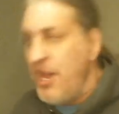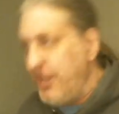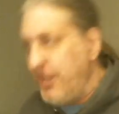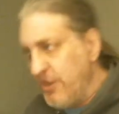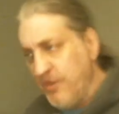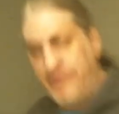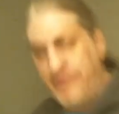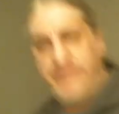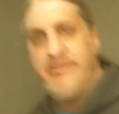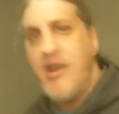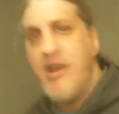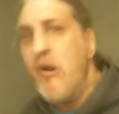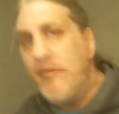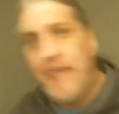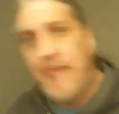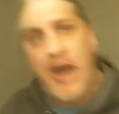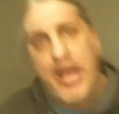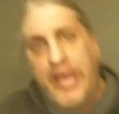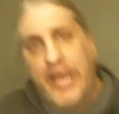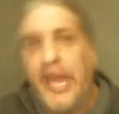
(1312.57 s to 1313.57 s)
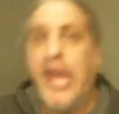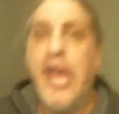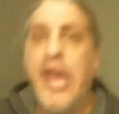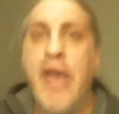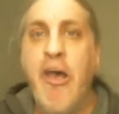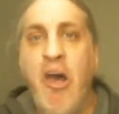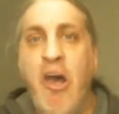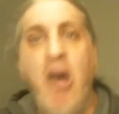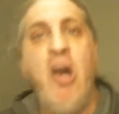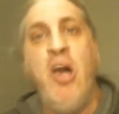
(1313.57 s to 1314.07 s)
you're a nobody,
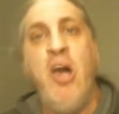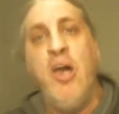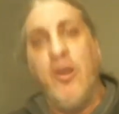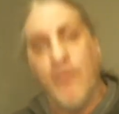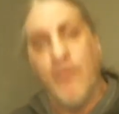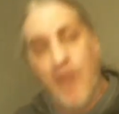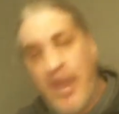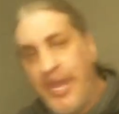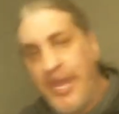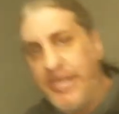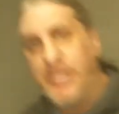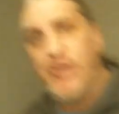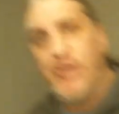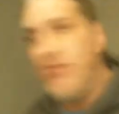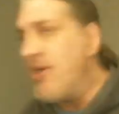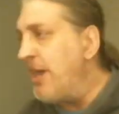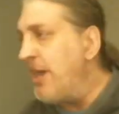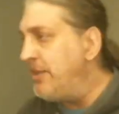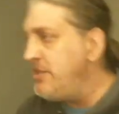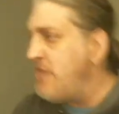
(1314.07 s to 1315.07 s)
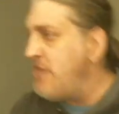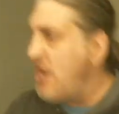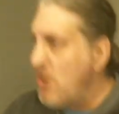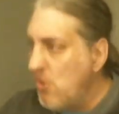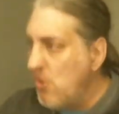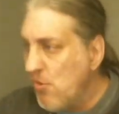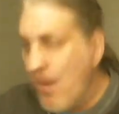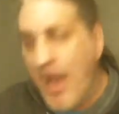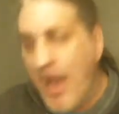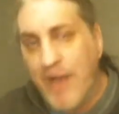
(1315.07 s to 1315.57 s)
right? You got no
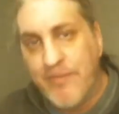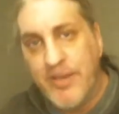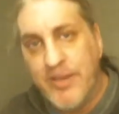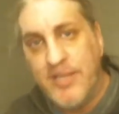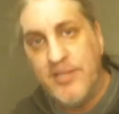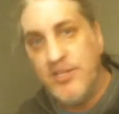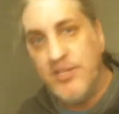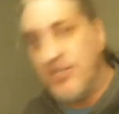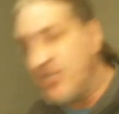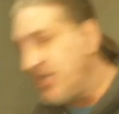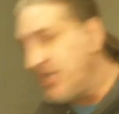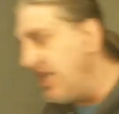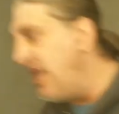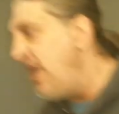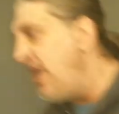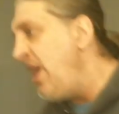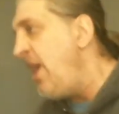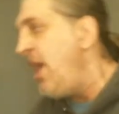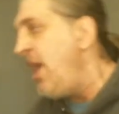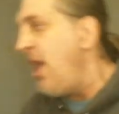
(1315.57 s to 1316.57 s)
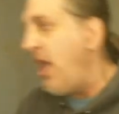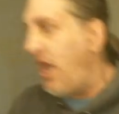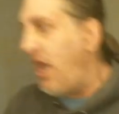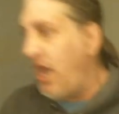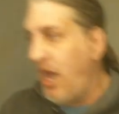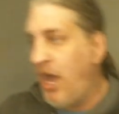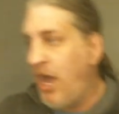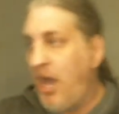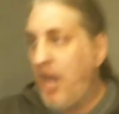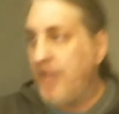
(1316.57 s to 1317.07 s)
weapons,
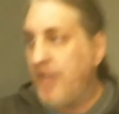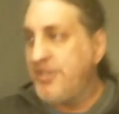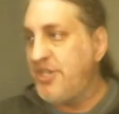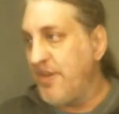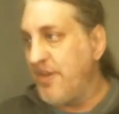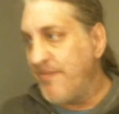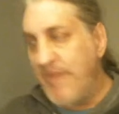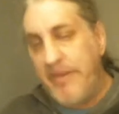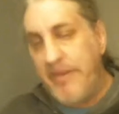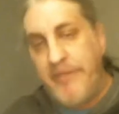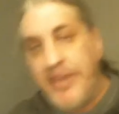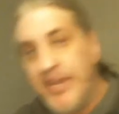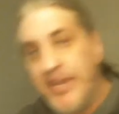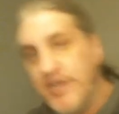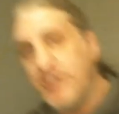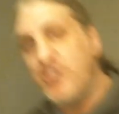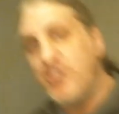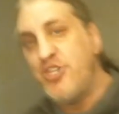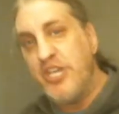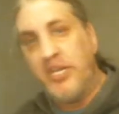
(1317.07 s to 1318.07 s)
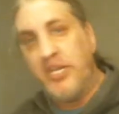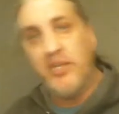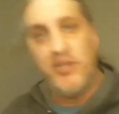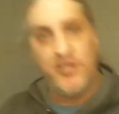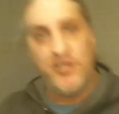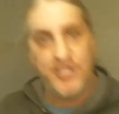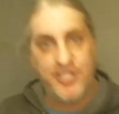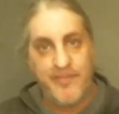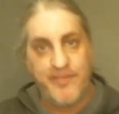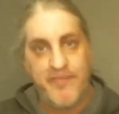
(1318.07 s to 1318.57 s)
except maybe a shitty little
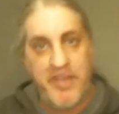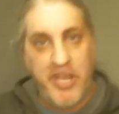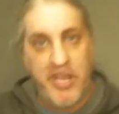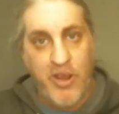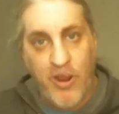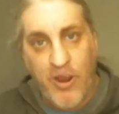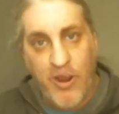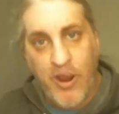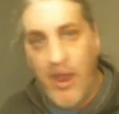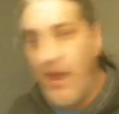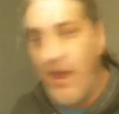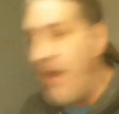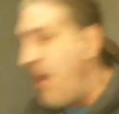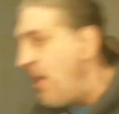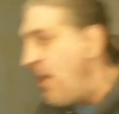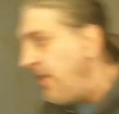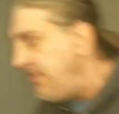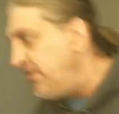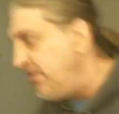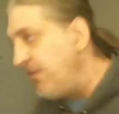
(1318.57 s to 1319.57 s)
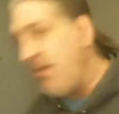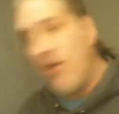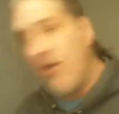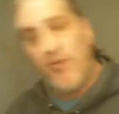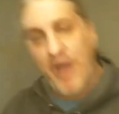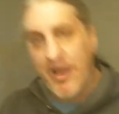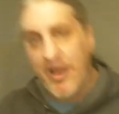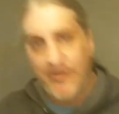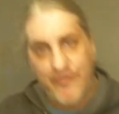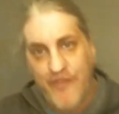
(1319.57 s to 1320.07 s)
spear. You don't know
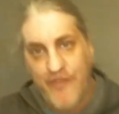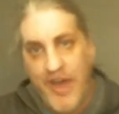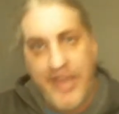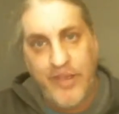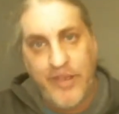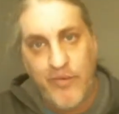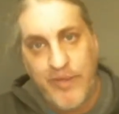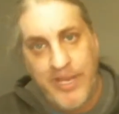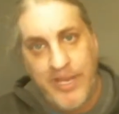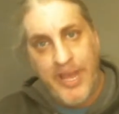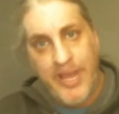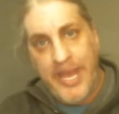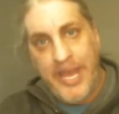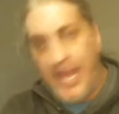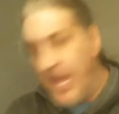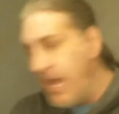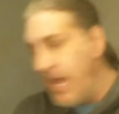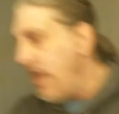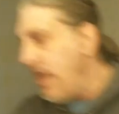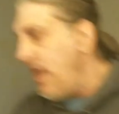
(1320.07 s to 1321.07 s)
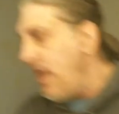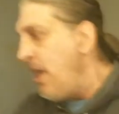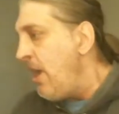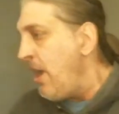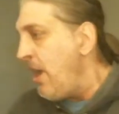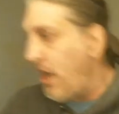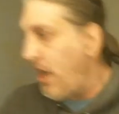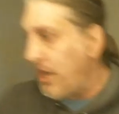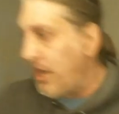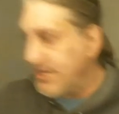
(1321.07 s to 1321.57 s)
how to fight, really.
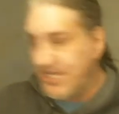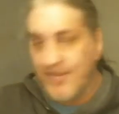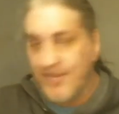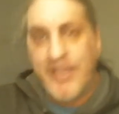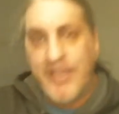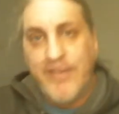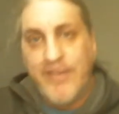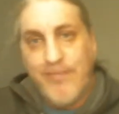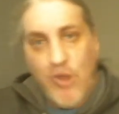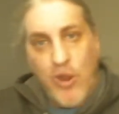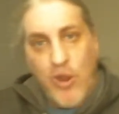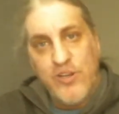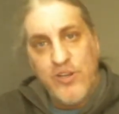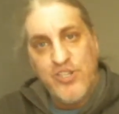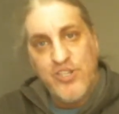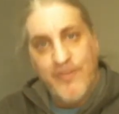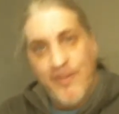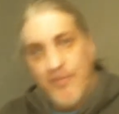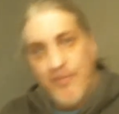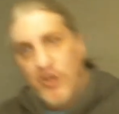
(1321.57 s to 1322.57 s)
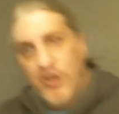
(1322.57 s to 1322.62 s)
Somebody murders a member of